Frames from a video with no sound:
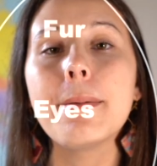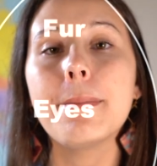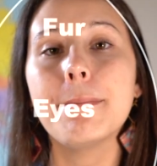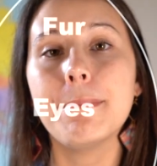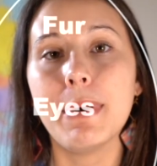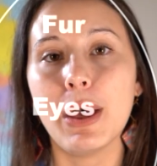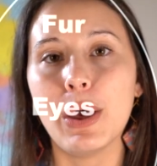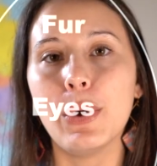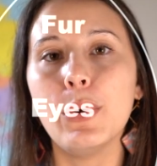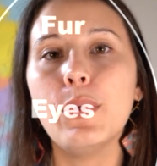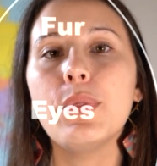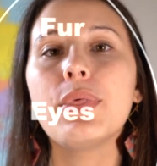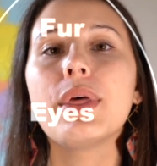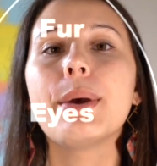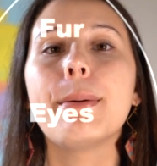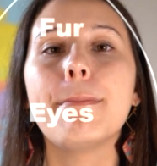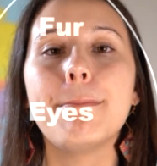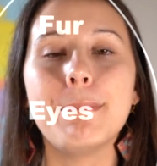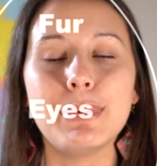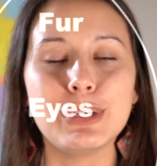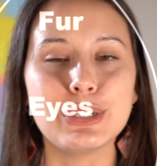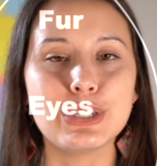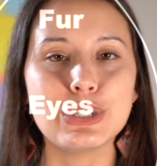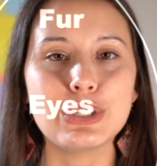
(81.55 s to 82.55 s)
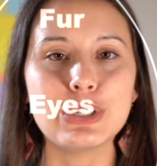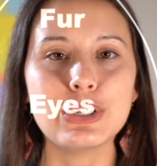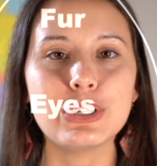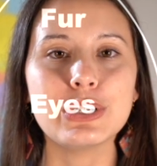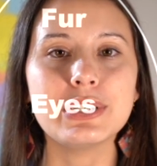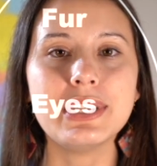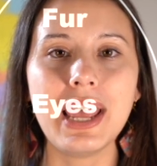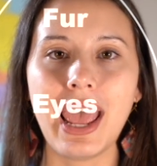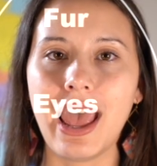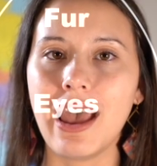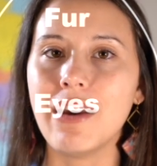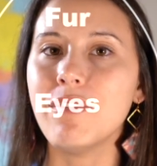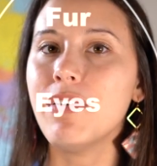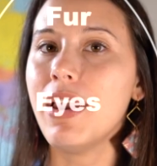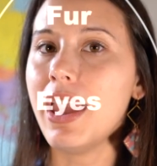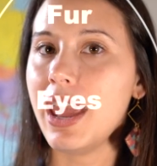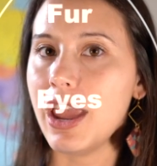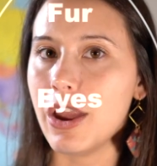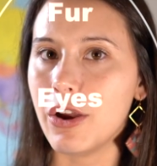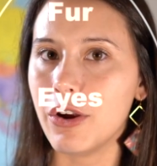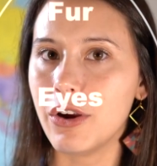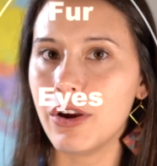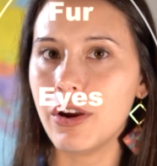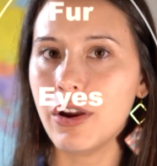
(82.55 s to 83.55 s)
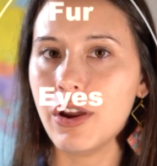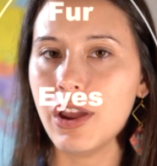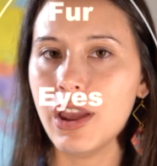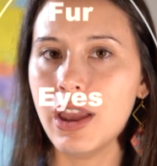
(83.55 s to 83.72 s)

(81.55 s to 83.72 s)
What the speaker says: Both Munsters have hair.